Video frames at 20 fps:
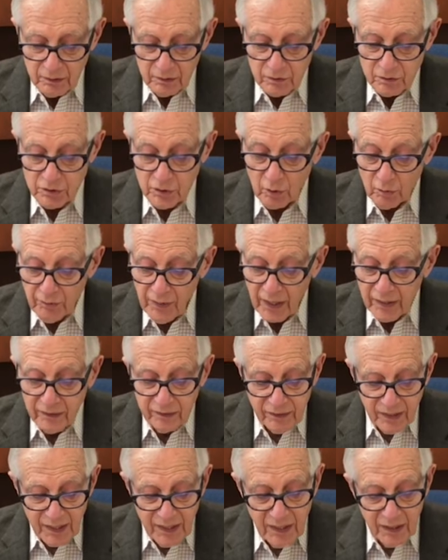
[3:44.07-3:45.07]
so
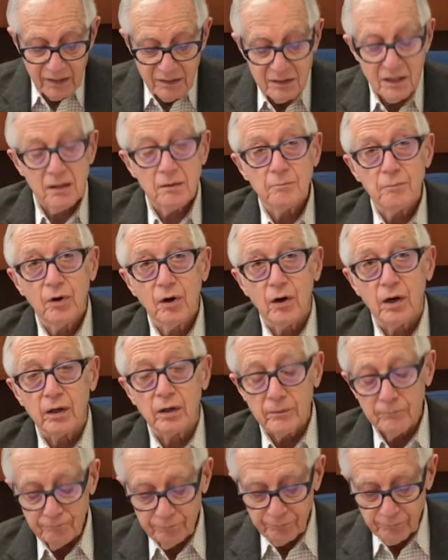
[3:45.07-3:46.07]
that they can take
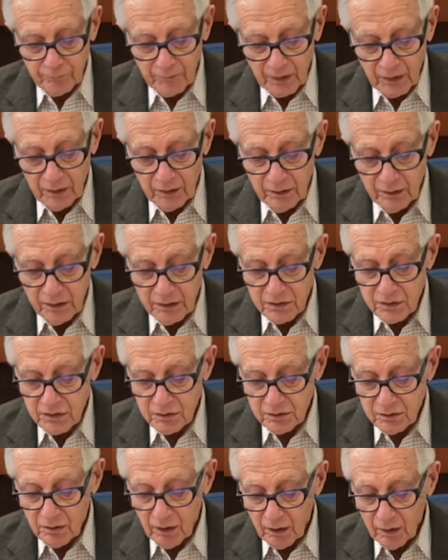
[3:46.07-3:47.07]
part in
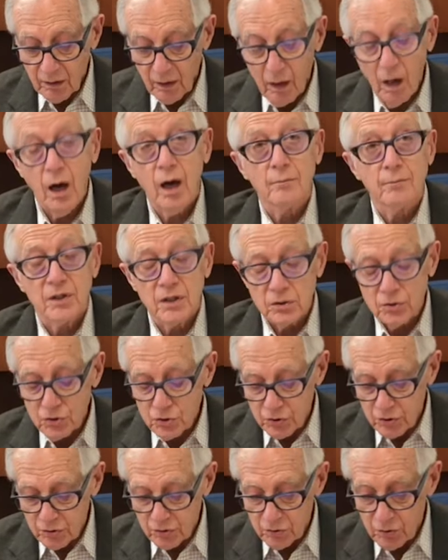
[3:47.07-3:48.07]
this
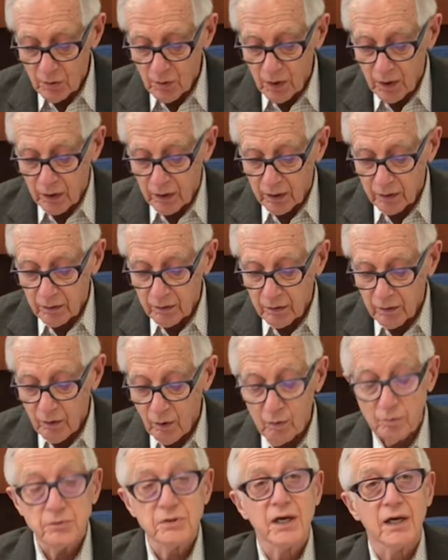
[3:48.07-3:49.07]
homage to our
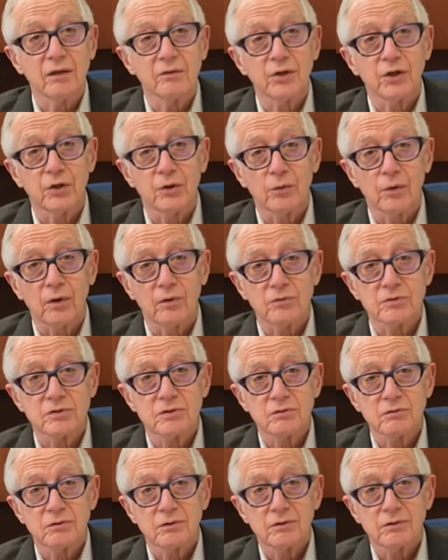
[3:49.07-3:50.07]
hometown
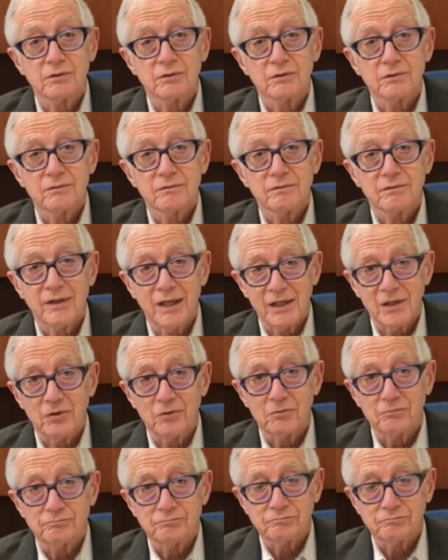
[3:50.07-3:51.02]
heroes. Thank you.